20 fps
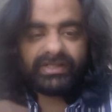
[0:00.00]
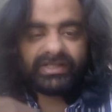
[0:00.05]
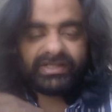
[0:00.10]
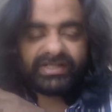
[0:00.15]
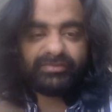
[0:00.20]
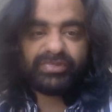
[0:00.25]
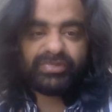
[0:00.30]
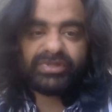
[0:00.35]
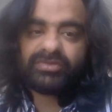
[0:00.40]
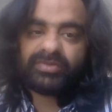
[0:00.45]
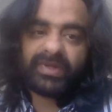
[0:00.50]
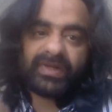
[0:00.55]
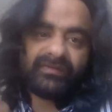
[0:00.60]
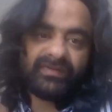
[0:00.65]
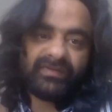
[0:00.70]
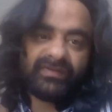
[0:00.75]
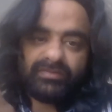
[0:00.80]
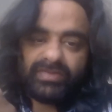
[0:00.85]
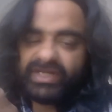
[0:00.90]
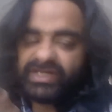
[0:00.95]
is
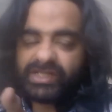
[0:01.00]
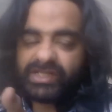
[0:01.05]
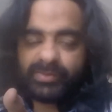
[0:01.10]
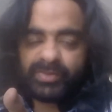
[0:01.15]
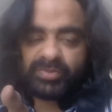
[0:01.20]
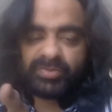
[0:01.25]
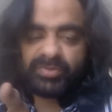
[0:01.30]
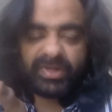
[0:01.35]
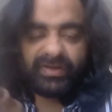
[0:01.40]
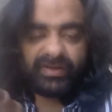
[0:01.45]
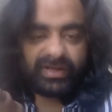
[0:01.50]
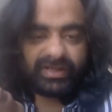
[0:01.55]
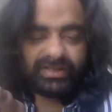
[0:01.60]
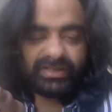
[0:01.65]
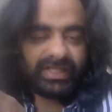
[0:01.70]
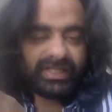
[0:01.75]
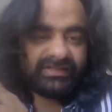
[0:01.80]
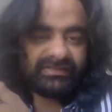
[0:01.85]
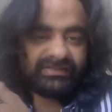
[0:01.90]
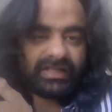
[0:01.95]
powered by ship's power,
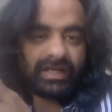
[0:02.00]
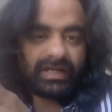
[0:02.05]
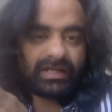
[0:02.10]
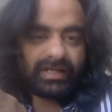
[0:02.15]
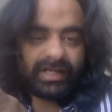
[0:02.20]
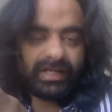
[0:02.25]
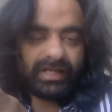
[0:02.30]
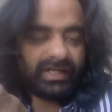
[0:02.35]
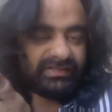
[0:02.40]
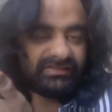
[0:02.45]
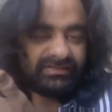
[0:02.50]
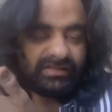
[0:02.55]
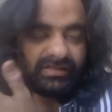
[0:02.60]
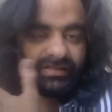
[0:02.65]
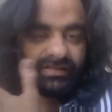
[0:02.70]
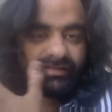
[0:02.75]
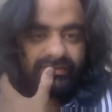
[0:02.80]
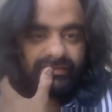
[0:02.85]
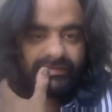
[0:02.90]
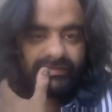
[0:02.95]
that is Arctic diesel.
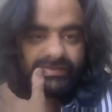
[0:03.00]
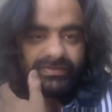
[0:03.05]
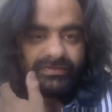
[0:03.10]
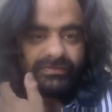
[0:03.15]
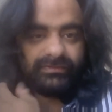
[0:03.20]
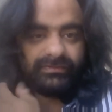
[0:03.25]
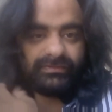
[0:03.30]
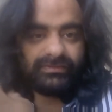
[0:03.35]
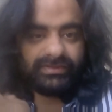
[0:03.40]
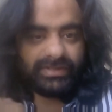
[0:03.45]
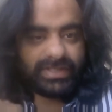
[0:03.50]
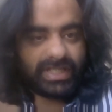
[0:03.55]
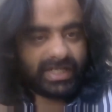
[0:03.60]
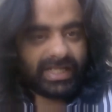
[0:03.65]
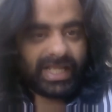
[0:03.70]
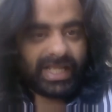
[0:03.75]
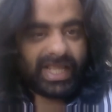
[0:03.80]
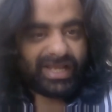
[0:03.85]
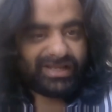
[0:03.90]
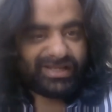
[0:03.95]
So
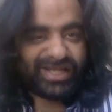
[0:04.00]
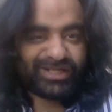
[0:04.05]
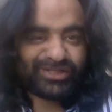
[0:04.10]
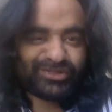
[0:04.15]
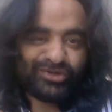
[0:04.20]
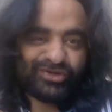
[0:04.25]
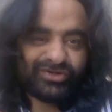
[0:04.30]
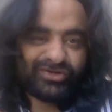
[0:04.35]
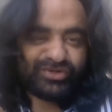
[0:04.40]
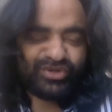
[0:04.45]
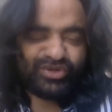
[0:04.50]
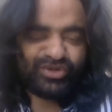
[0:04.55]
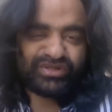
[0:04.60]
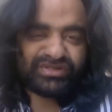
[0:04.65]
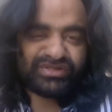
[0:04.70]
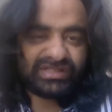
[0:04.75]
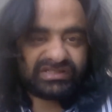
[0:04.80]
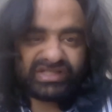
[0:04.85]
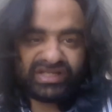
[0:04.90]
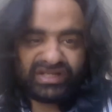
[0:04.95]
again, that's also
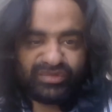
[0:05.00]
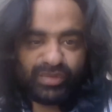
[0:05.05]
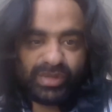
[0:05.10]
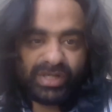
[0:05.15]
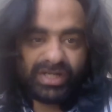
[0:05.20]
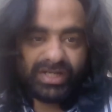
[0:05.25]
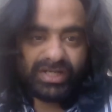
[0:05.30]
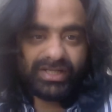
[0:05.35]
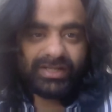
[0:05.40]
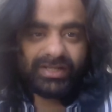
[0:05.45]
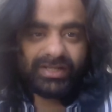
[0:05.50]
not sustainable.